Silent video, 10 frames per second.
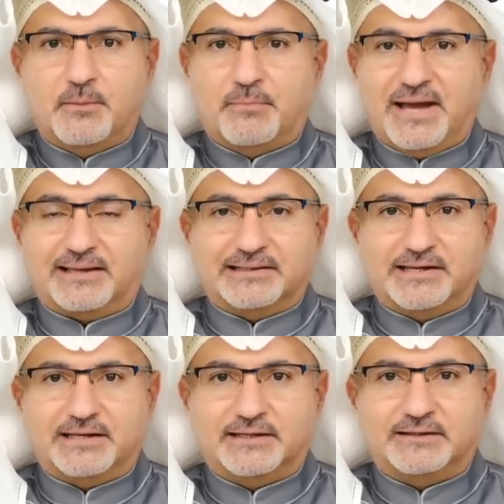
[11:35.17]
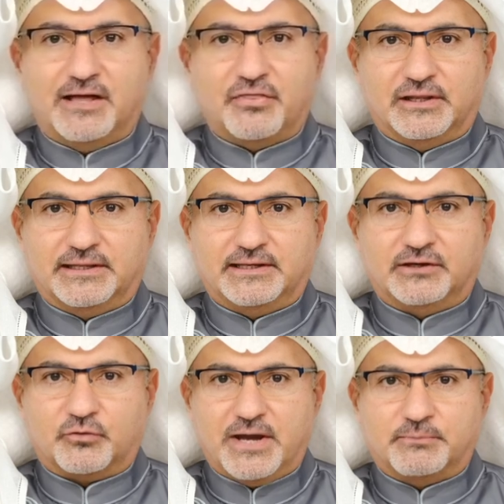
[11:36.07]
by clicking the
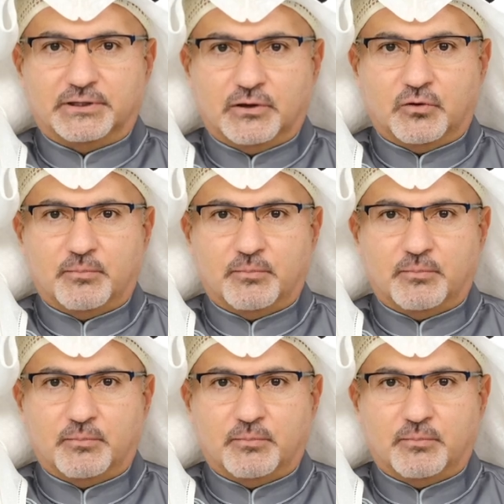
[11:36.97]
link right below.